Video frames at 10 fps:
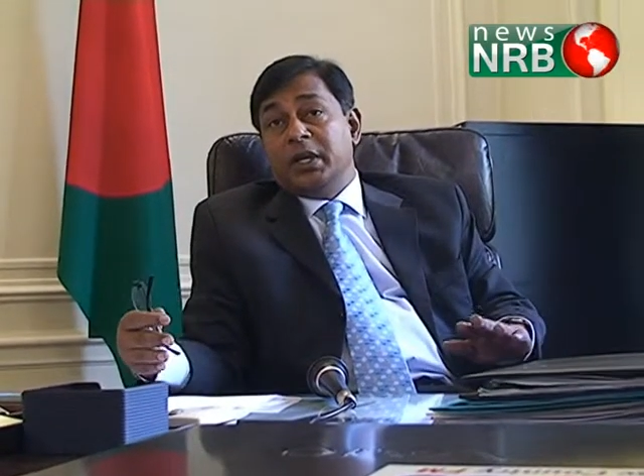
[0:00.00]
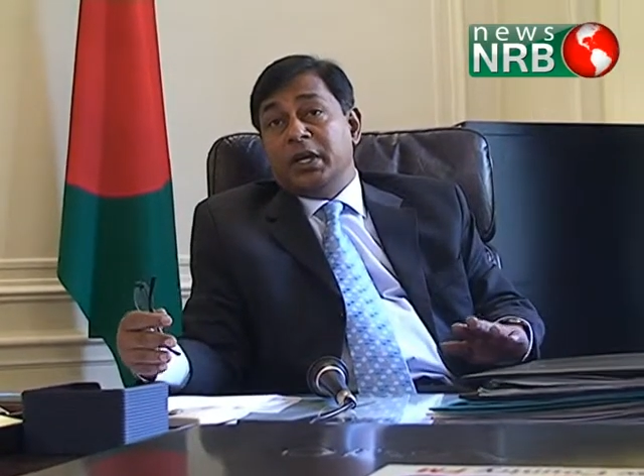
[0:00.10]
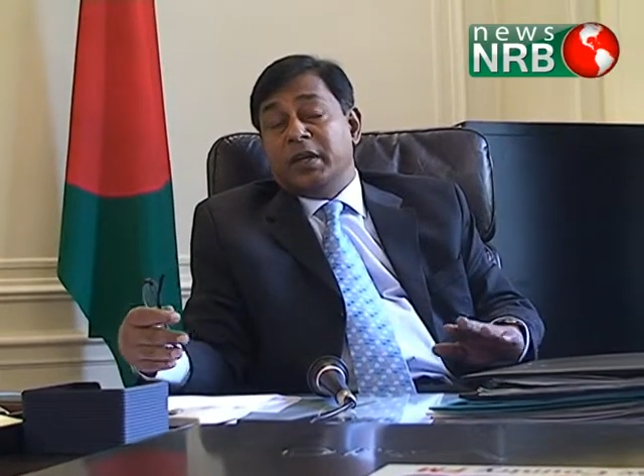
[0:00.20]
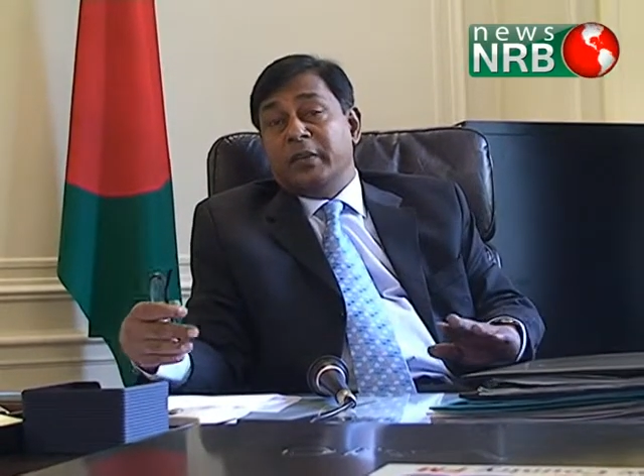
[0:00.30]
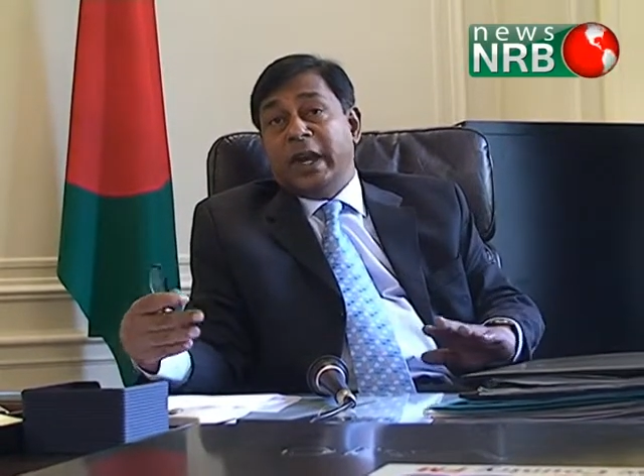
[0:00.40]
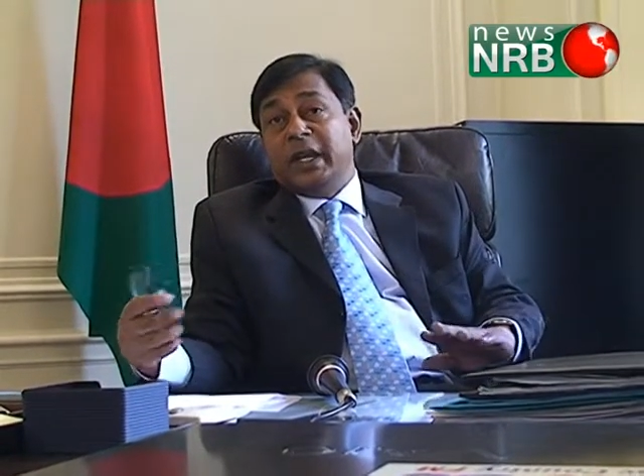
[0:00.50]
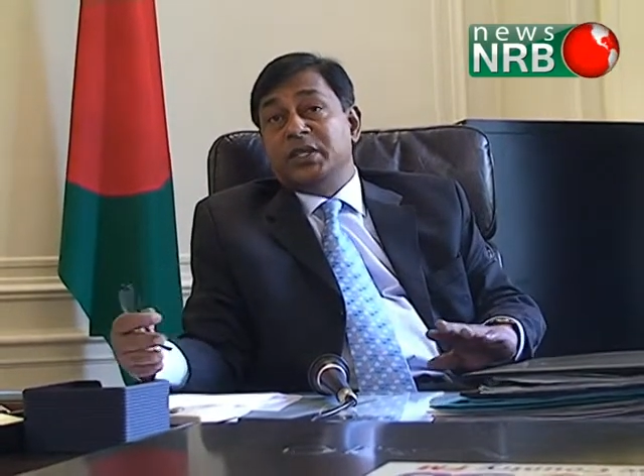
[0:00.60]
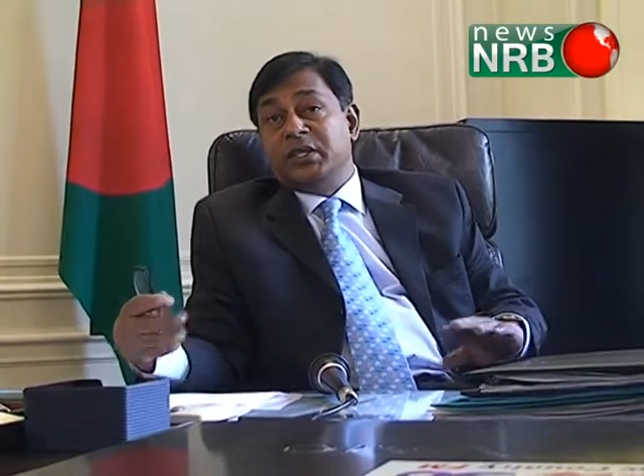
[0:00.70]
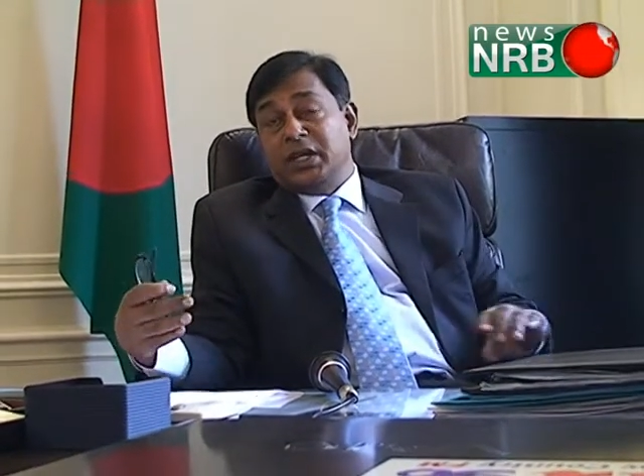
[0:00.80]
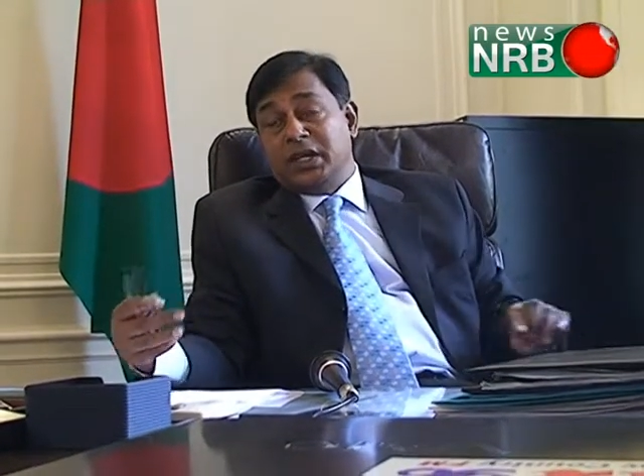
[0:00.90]

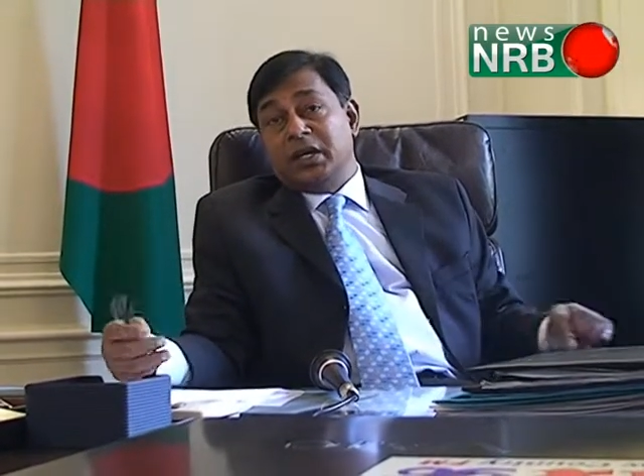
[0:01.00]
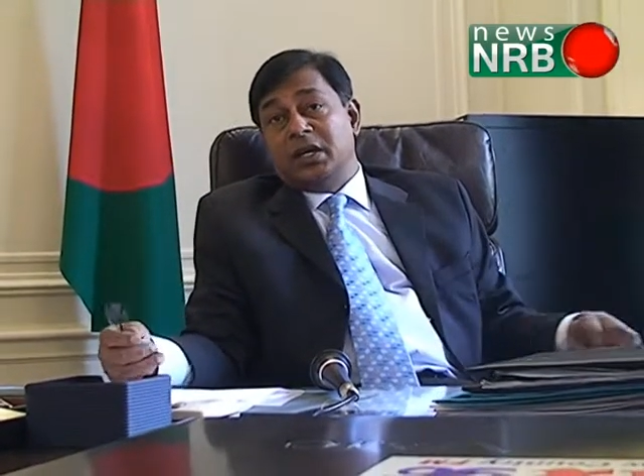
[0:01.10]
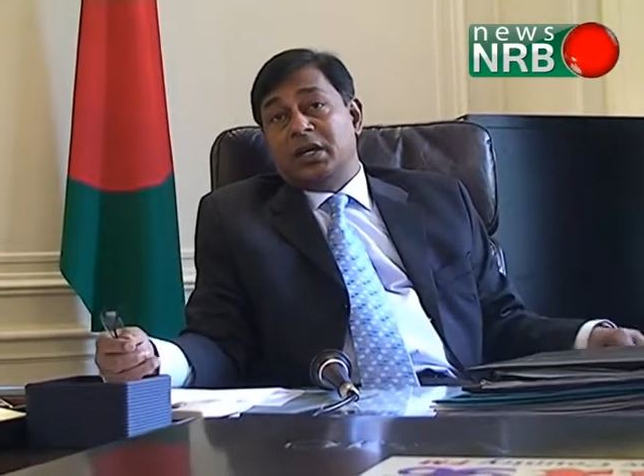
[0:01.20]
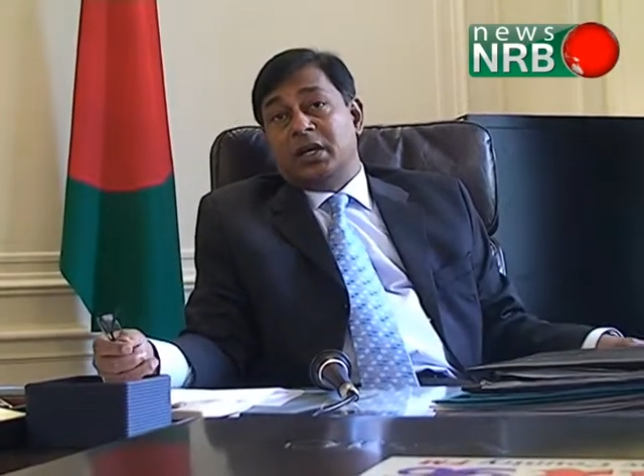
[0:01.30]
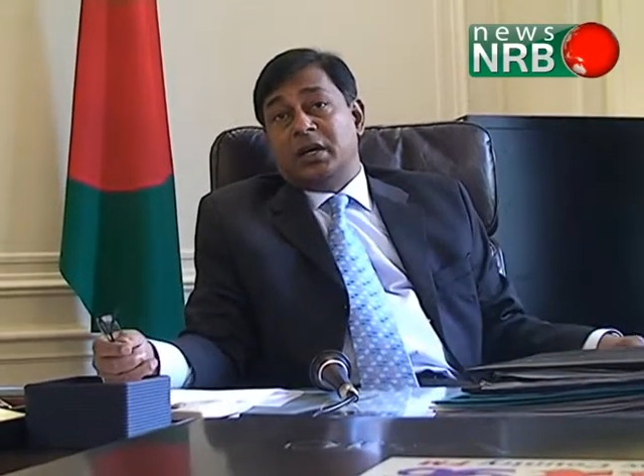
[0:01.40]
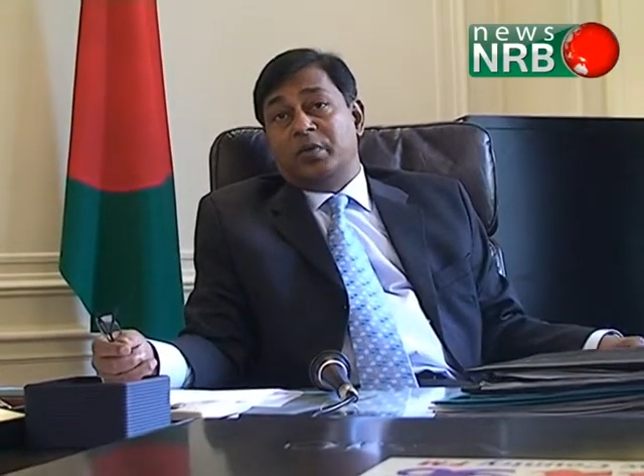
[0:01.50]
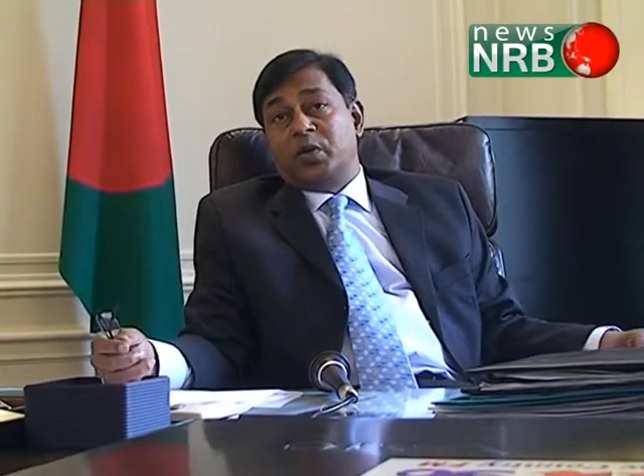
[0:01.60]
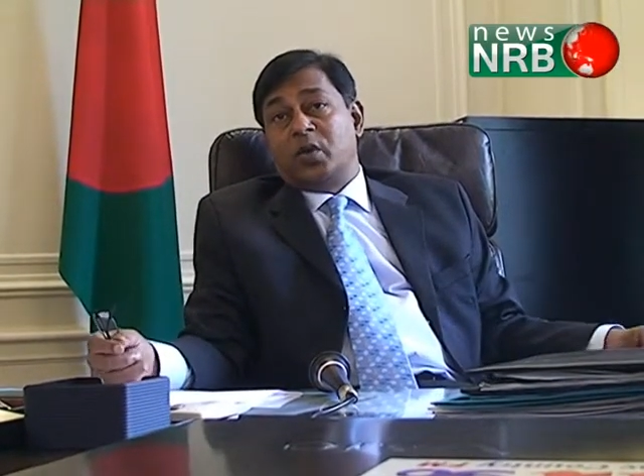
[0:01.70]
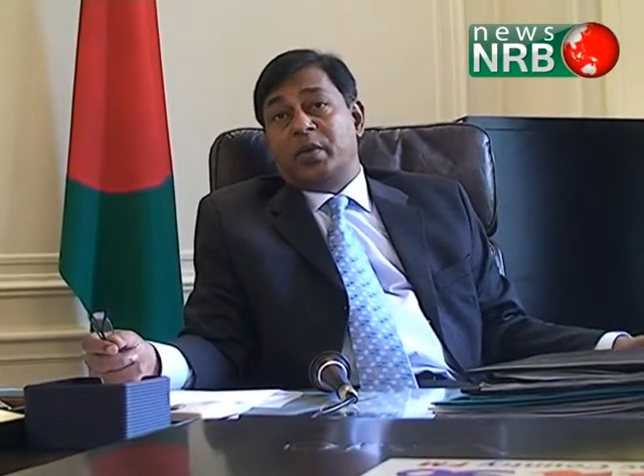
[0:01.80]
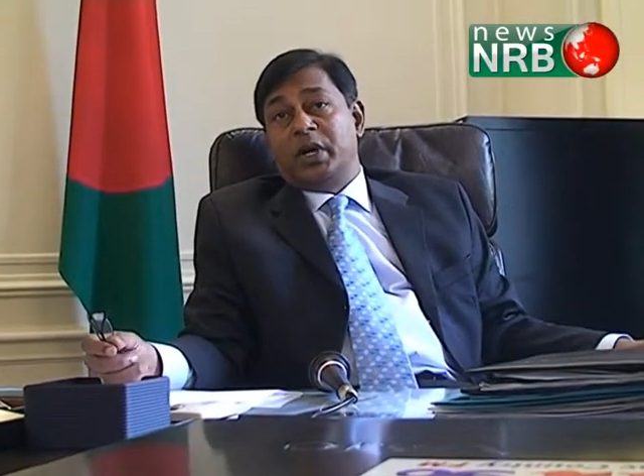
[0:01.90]
managing
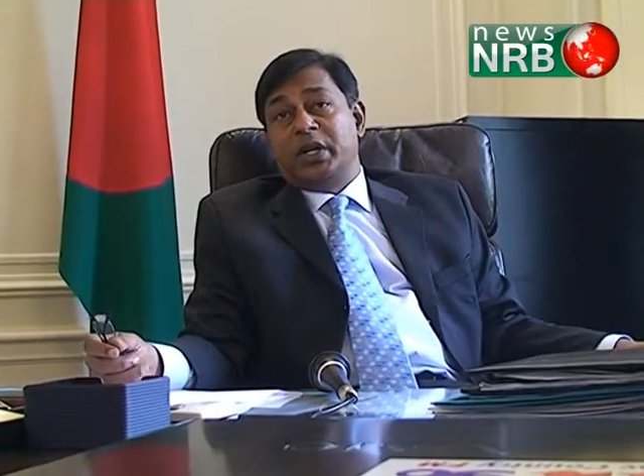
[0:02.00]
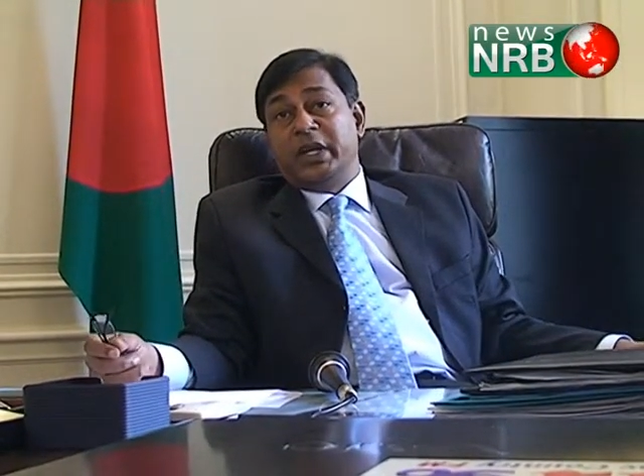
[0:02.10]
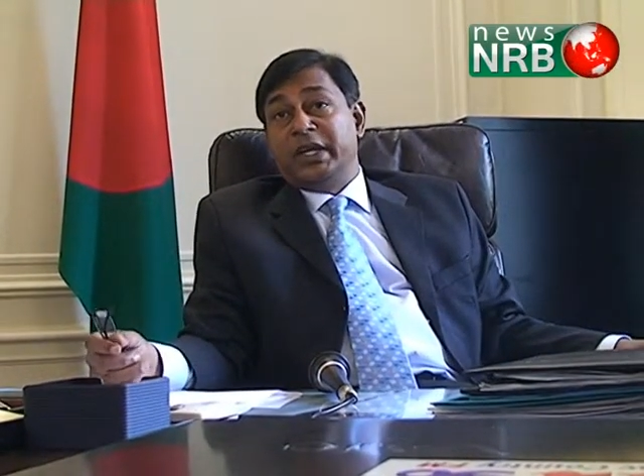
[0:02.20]
proper